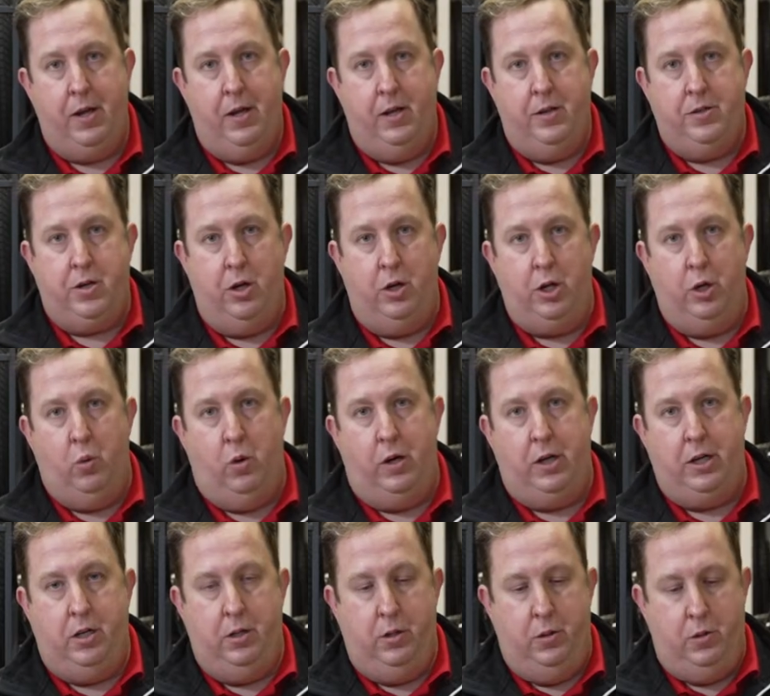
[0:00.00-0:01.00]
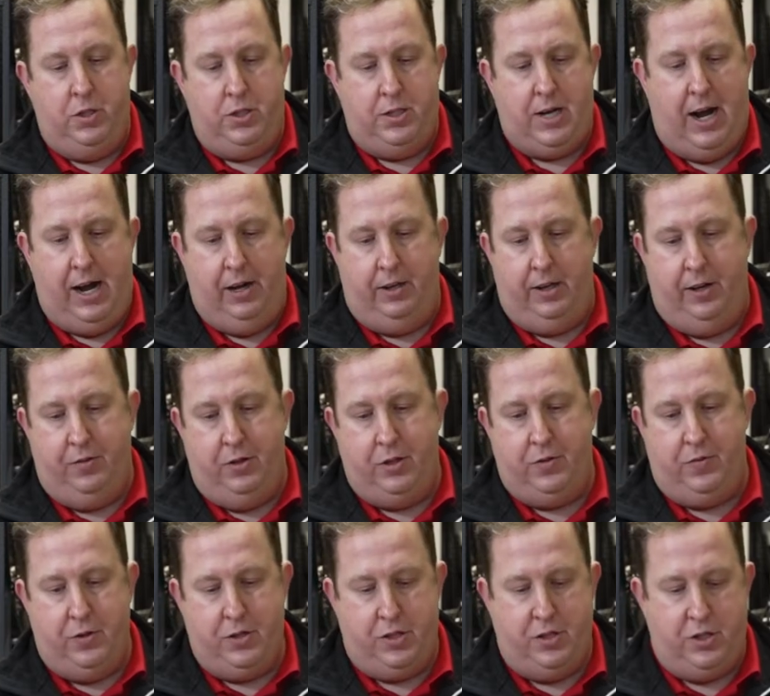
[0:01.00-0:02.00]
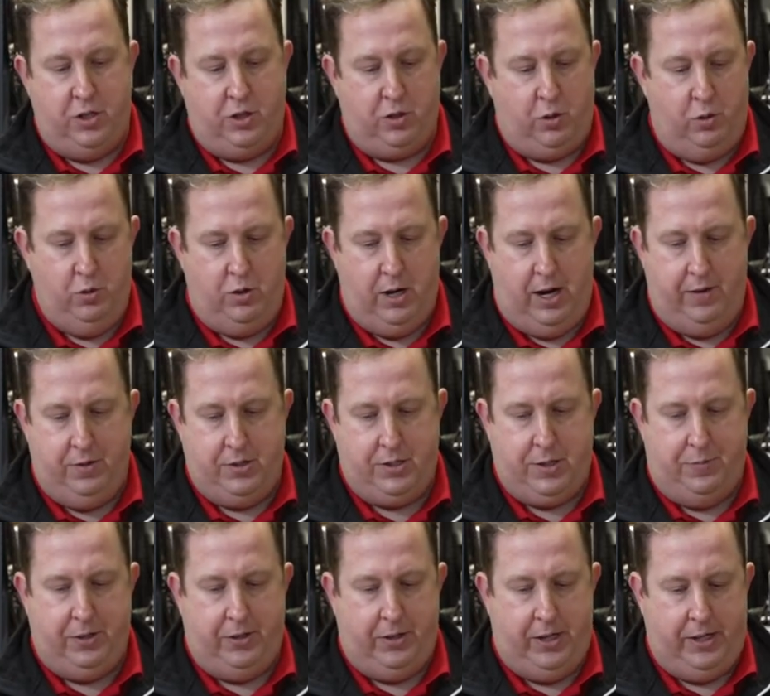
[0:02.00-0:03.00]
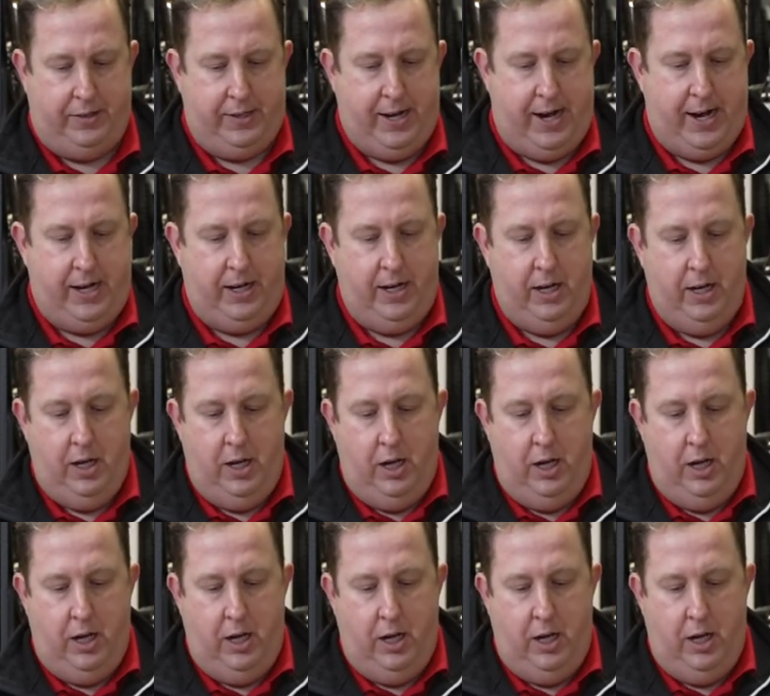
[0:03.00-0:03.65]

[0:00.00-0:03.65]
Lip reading: so you want to use tire levers versus a screwdriver, something like that.